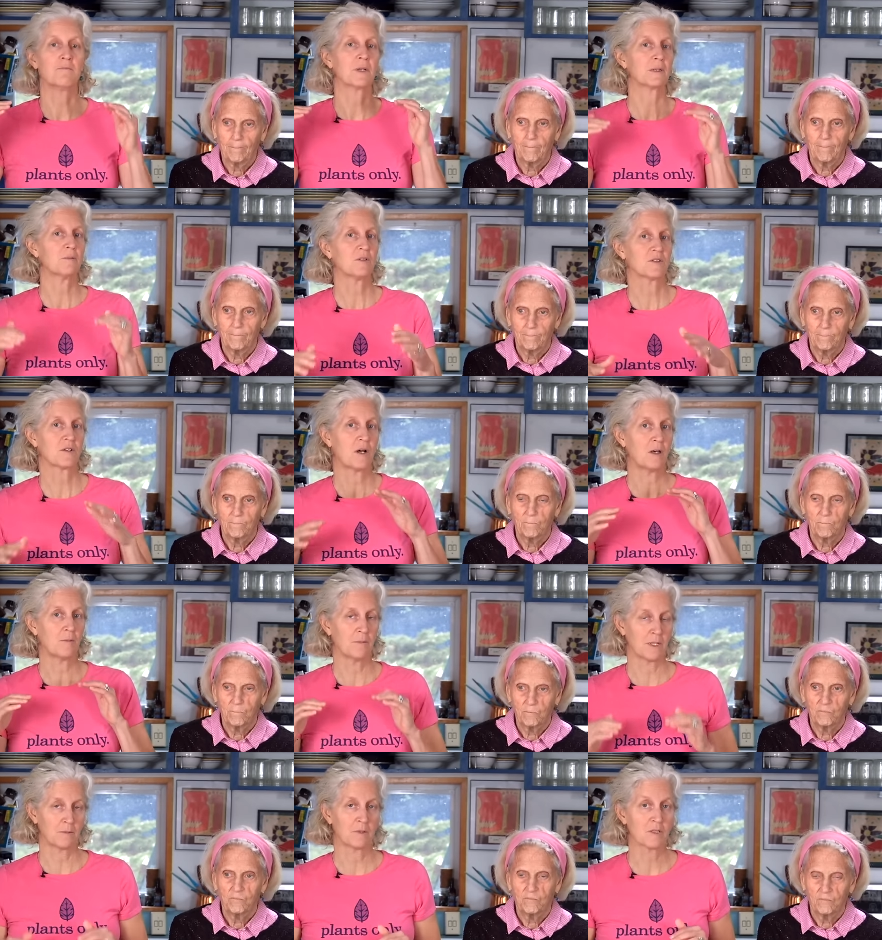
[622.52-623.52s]
Speaker 1: minimal salt,
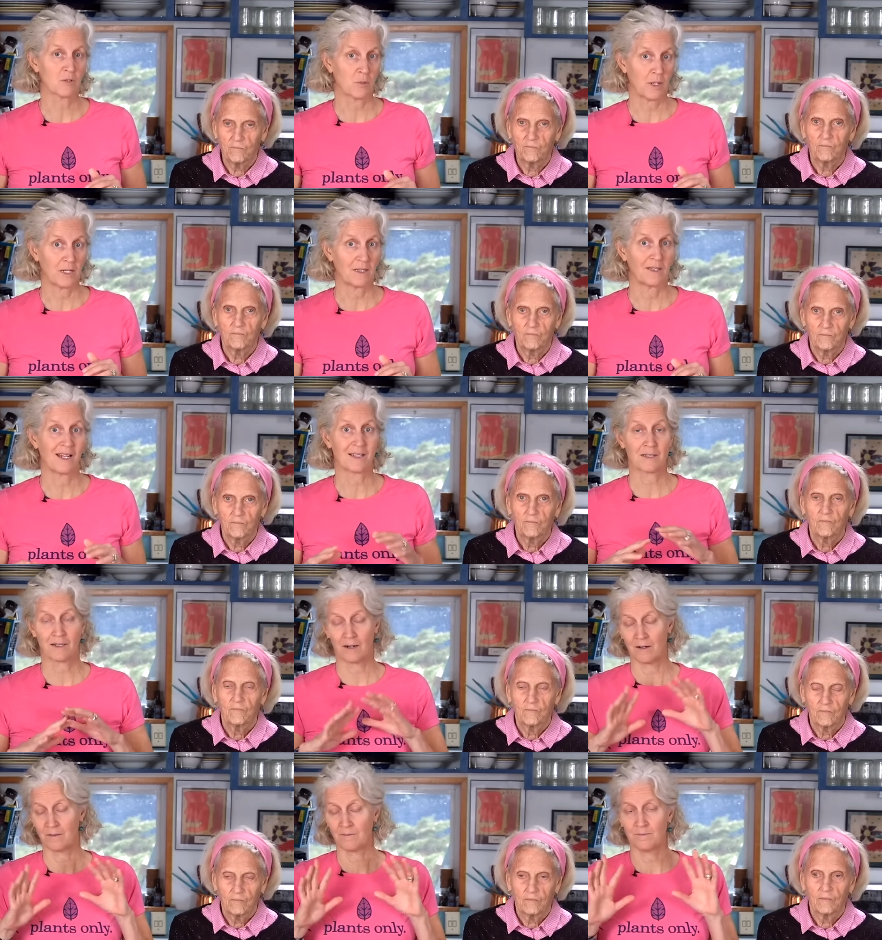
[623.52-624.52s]
minimal sweet. That's
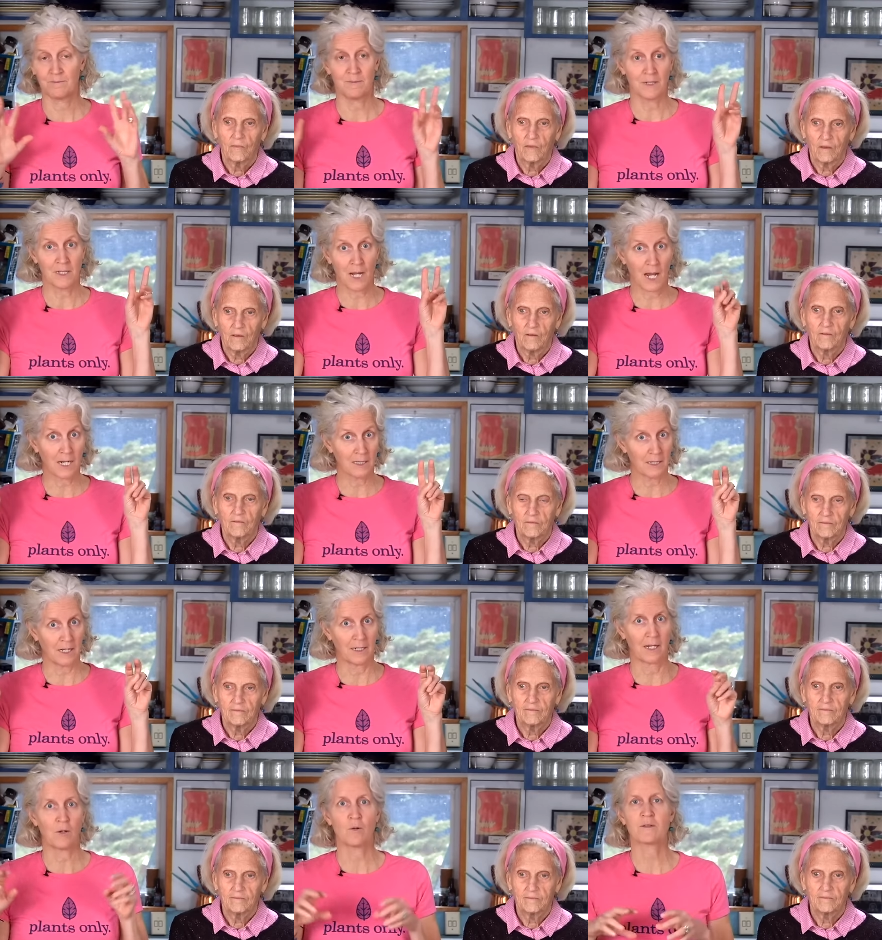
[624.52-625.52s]
our
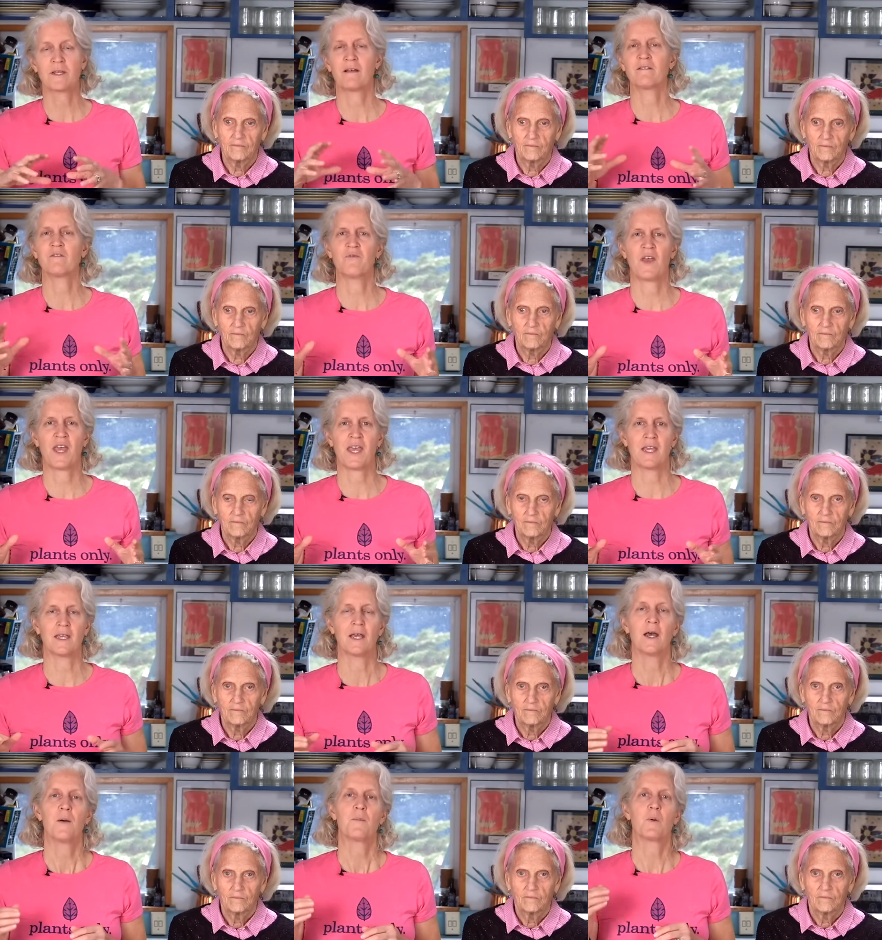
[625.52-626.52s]
guideline. I know it sounds vague,
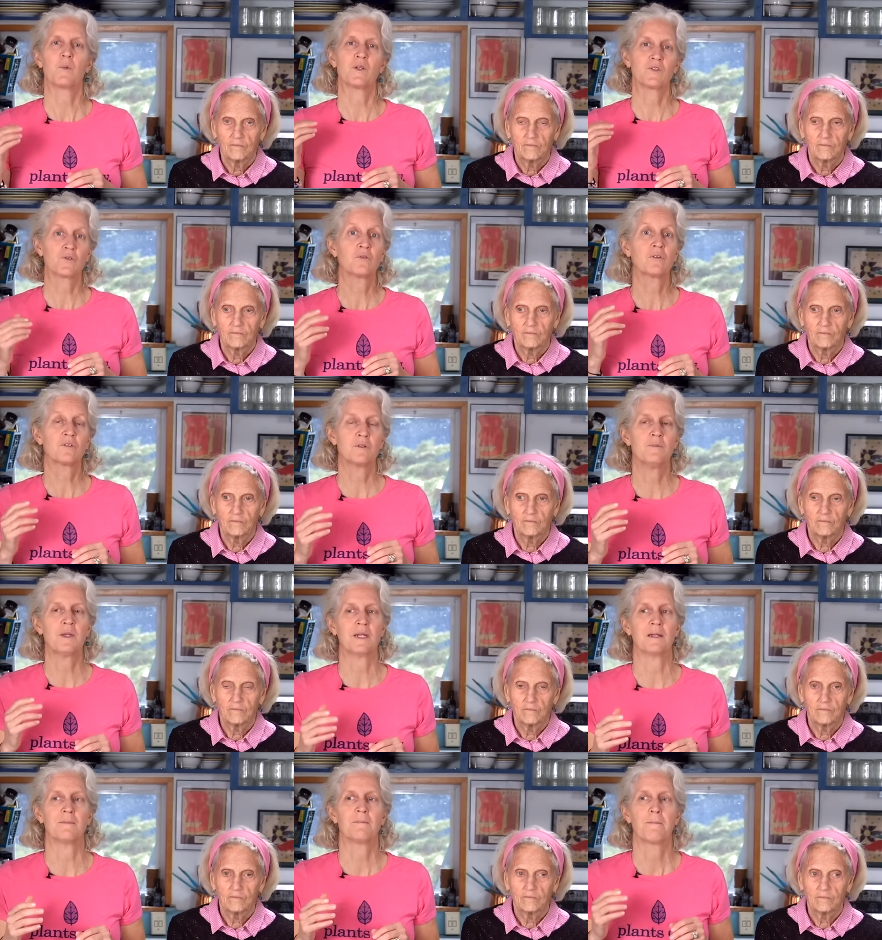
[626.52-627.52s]
but we truly do
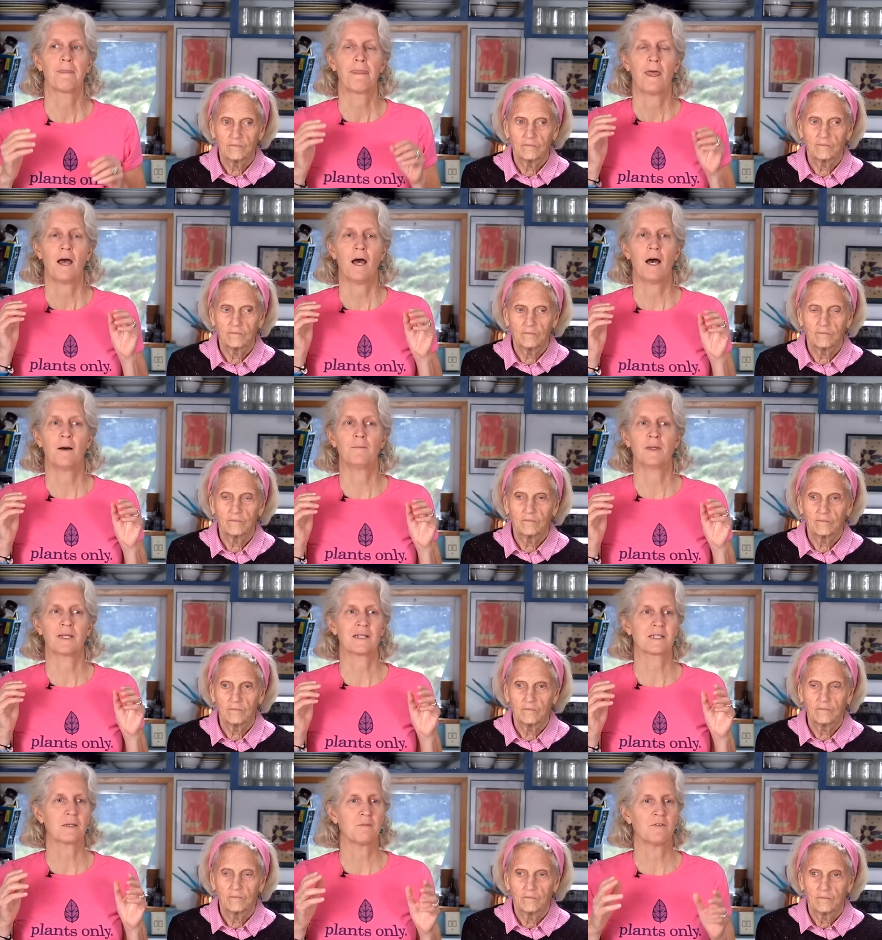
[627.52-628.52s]
mean it. Um, like
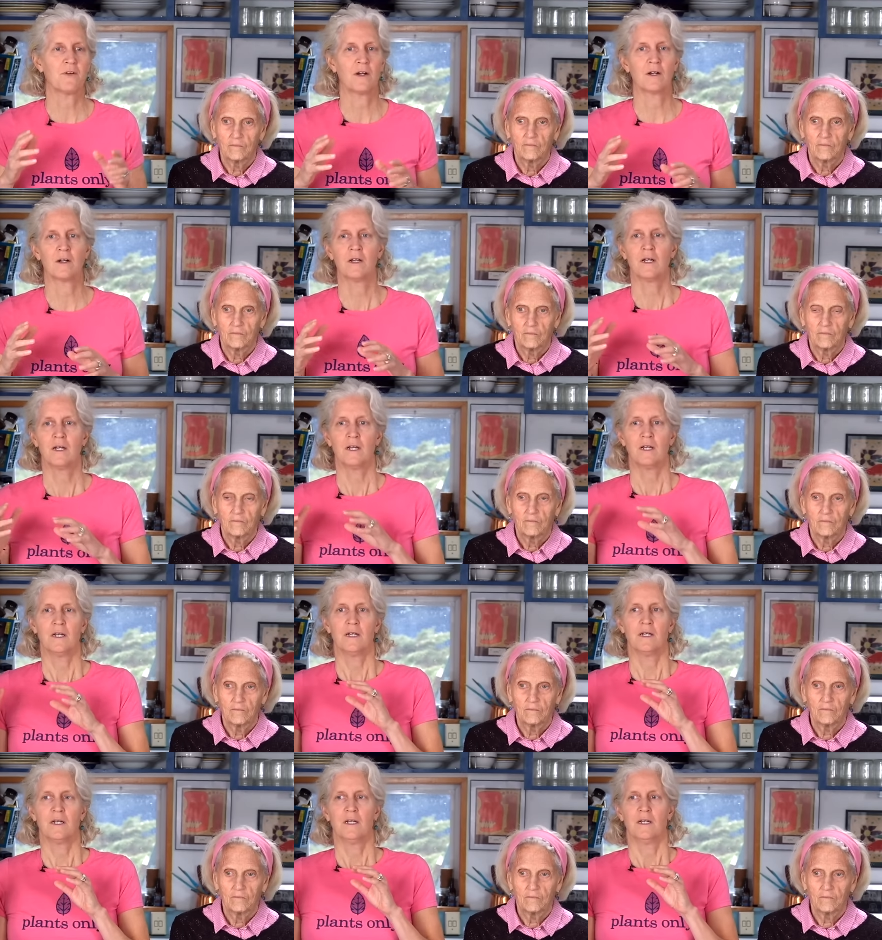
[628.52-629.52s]
in some of our
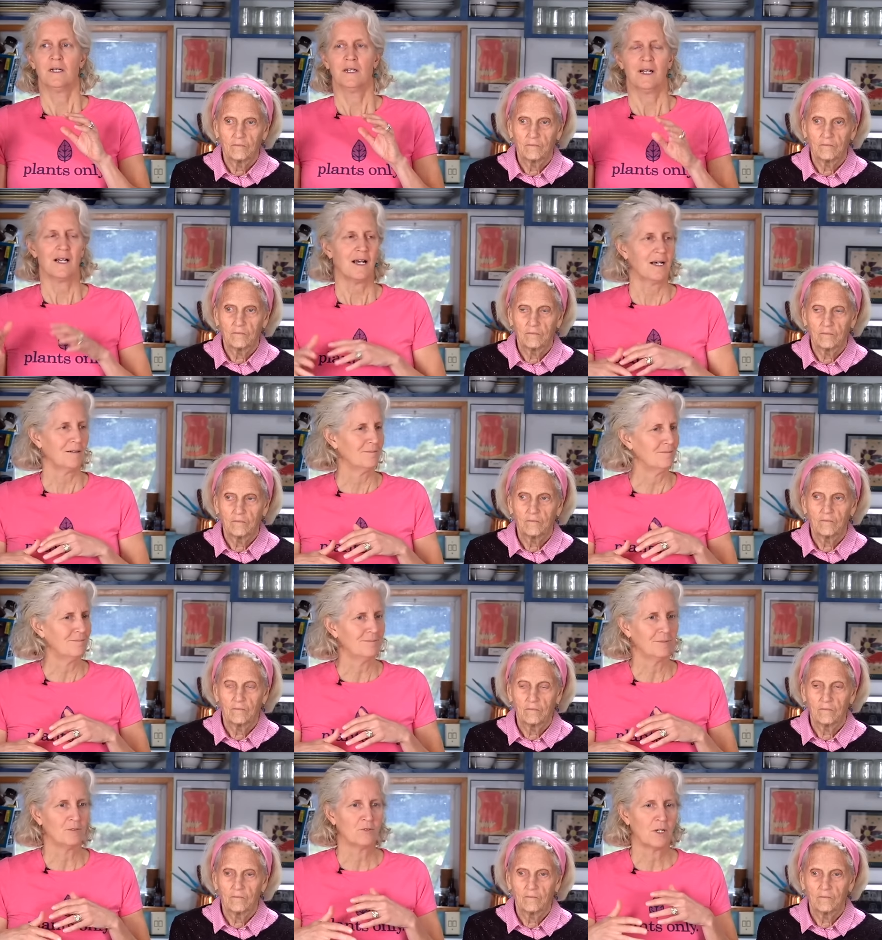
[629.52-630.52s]

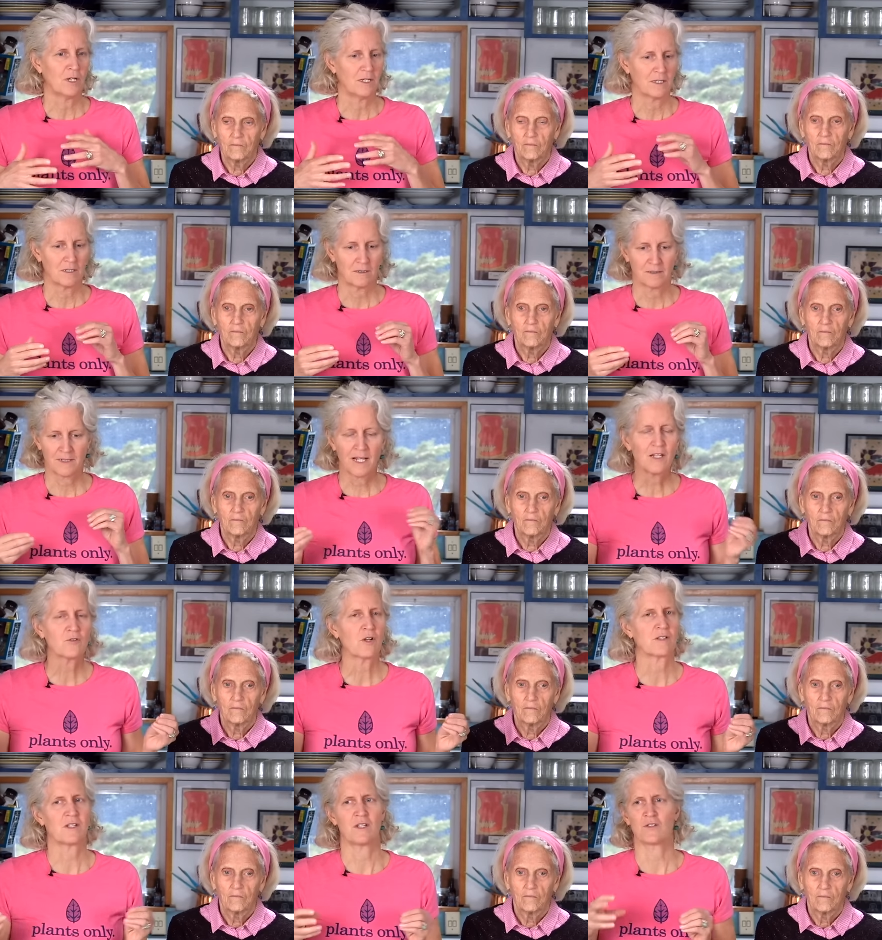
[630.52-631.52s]
um, salad
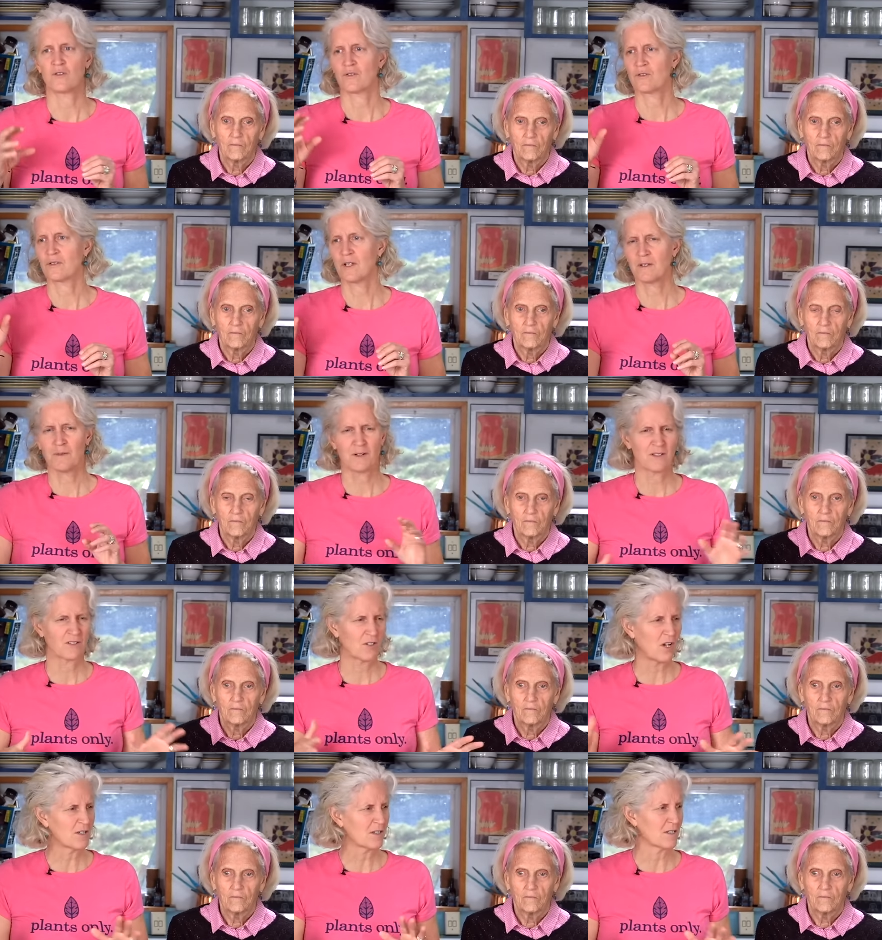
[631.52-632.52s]
dressings or some of our
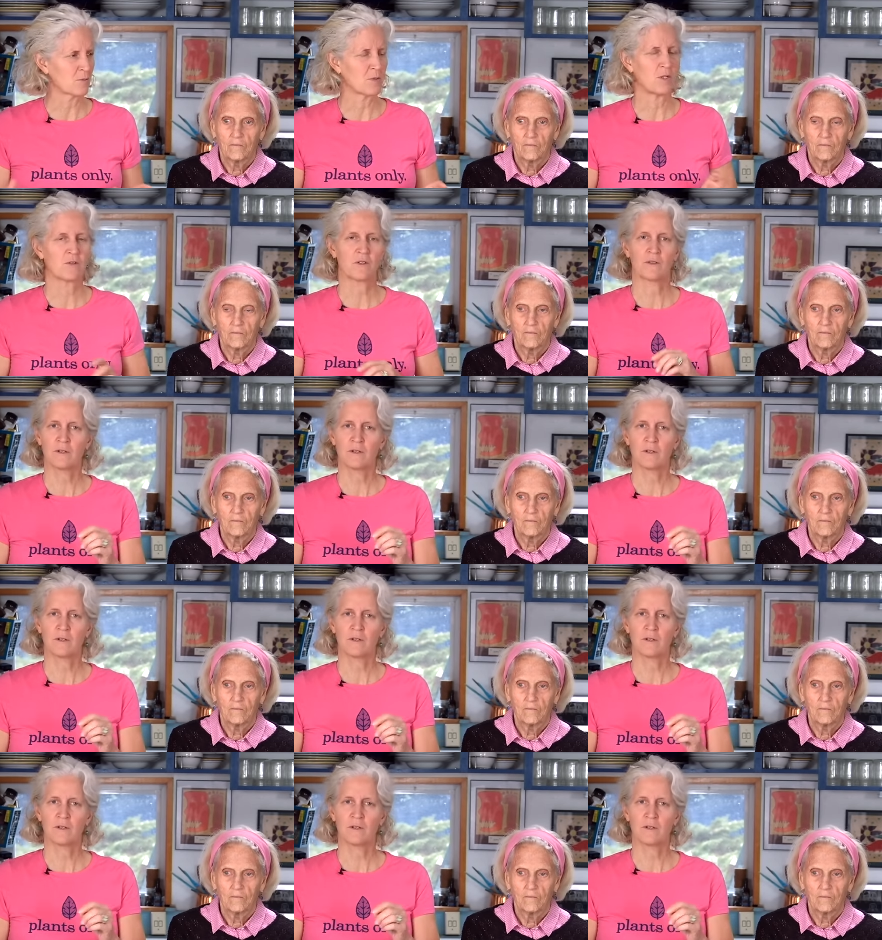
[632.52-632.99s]
sauces, we use a